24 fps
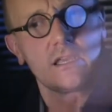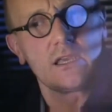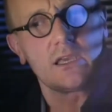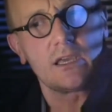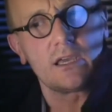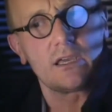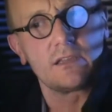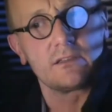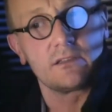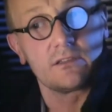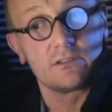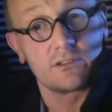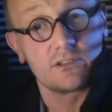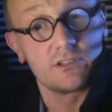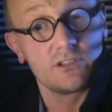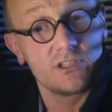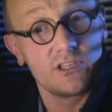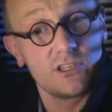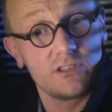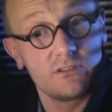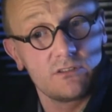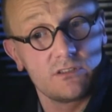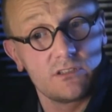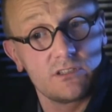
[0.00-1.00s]
and, and,
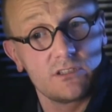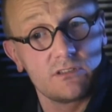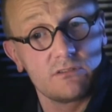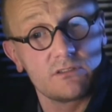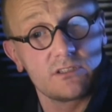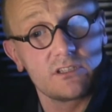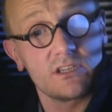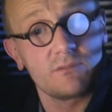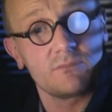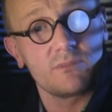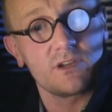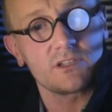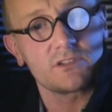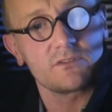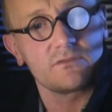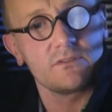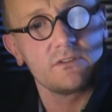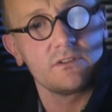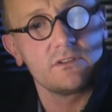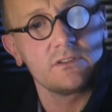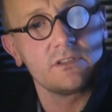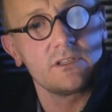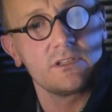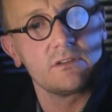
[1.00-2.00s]
continues to do so much
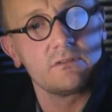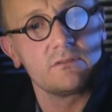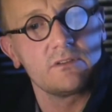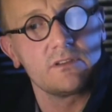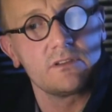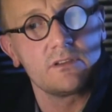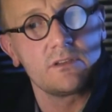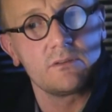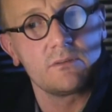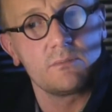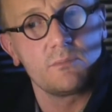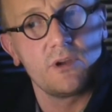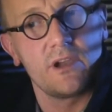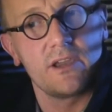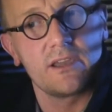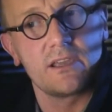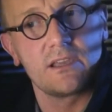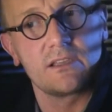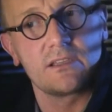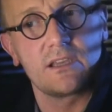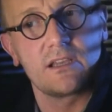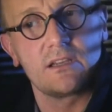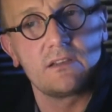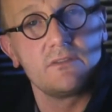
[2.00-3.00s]
for, you know, the, the
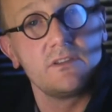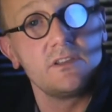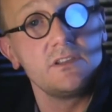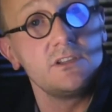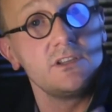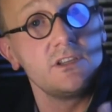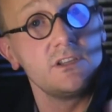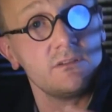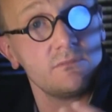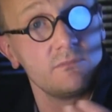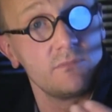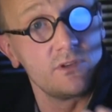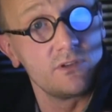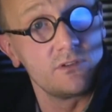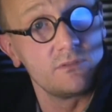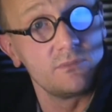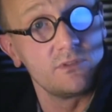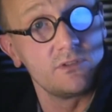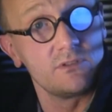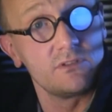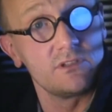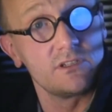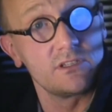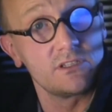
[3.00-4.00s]
breaking down of Indian mu
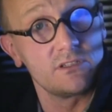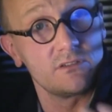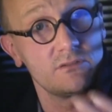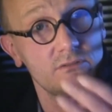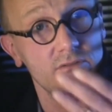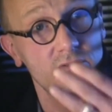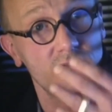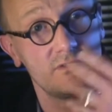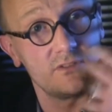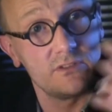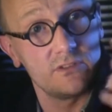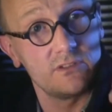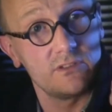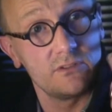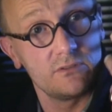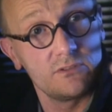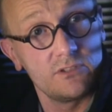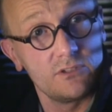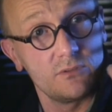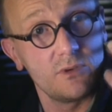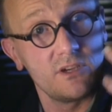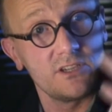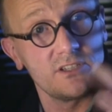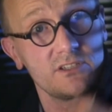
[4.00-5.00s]
music to, to, to,
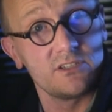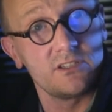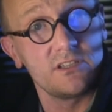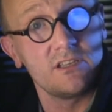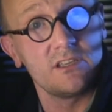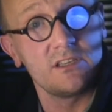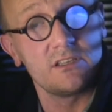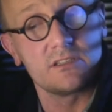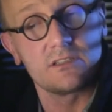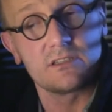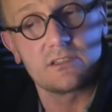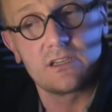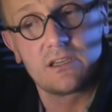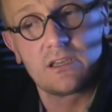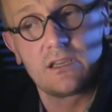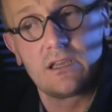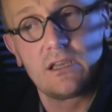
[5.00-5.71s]
to, Western ears.